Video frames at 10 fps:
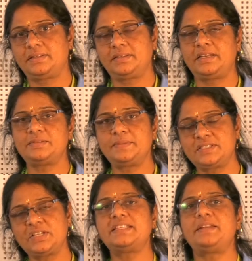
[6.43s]
that is
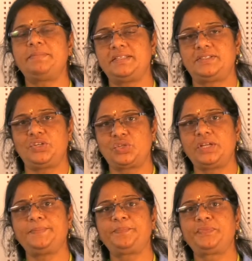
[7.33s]
Business Administration.